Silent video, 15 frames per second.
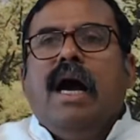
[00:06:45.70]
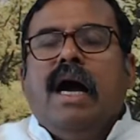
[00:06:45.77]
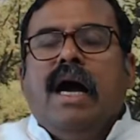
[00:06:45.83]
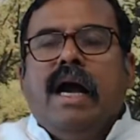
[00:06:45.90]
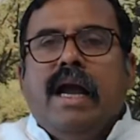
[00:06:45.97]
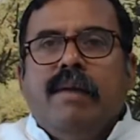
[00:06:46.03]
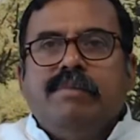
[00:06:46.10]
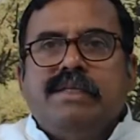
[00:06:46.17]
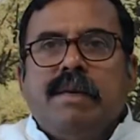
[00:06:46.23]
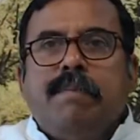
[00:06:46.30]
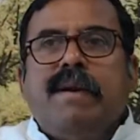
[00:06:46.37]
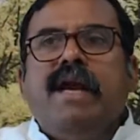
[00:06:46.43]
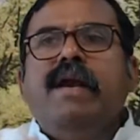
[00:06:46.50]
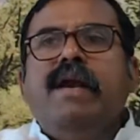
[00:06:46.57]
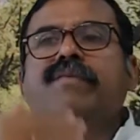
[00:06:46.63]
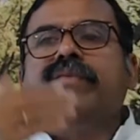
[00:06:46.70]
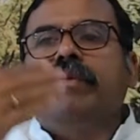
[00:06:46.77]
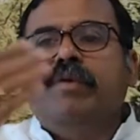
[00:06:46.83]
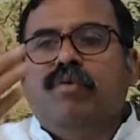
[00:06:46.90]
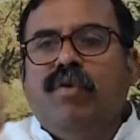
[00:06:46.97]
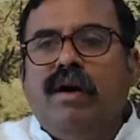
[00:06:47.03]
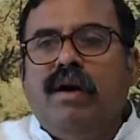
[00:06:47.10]
I am separate from
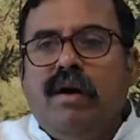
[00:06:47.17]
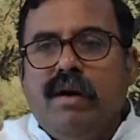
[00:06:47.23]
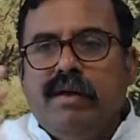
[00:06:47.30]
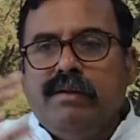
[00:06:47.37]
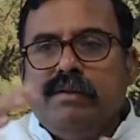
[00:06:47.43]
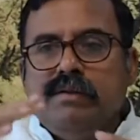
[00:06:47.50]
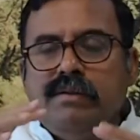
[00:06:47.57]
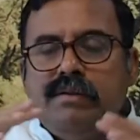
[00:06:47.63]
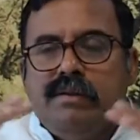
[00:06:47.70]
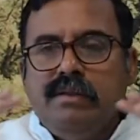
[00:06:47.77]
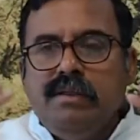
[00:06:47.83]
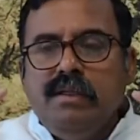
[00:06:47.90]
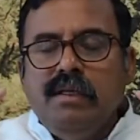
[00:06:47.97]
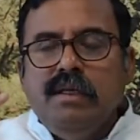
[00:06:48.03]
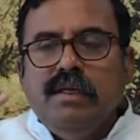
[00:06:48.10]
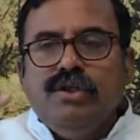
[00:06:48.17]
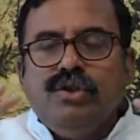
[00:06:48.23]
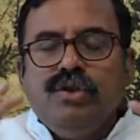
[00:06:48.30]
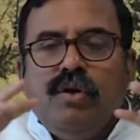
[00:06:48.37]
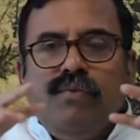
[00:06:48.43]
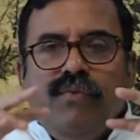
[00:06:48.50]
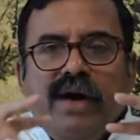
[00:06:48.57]
the world.
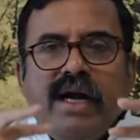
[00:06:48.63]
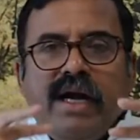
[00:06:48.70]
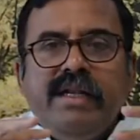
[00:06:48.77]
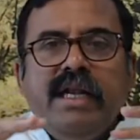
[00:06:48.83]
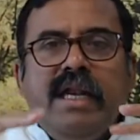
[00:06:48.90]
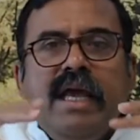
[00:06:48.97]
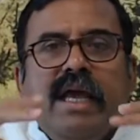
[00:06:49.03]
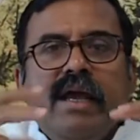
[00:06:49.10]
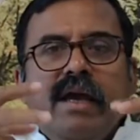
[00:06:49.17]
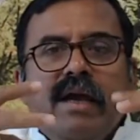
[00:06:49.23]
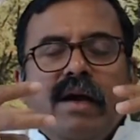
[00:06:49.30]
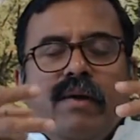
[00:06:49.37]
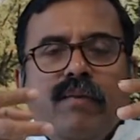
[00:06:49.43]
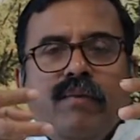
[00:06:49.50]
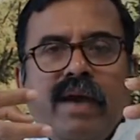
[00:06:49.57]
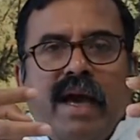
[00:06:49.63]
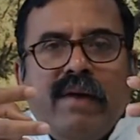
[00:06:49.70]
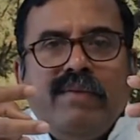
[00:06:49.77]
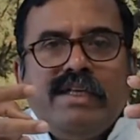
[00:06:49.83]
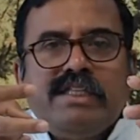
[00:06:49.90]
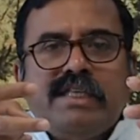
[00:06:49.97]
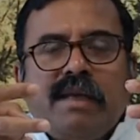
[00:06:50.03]
So finally, we have
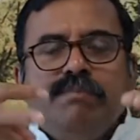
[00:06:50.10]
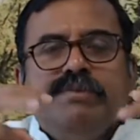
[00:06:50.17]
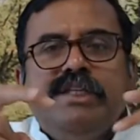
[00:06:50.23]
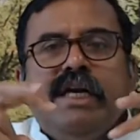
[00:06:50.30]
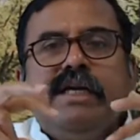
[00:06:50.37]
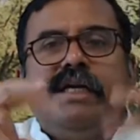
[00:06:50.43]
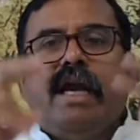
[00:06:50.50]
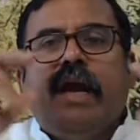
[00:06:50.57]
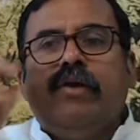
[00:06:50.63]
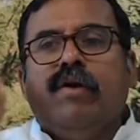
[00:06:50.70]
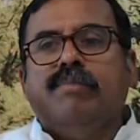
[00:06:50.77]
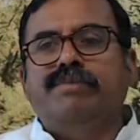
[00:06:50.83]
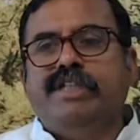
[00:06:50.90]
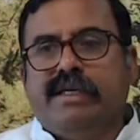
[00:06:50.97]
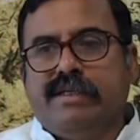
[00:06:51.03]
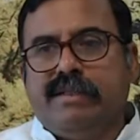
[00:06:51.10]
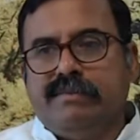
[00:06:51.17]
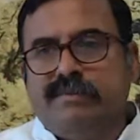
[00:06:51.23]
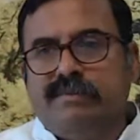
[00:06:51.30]
a subject and object.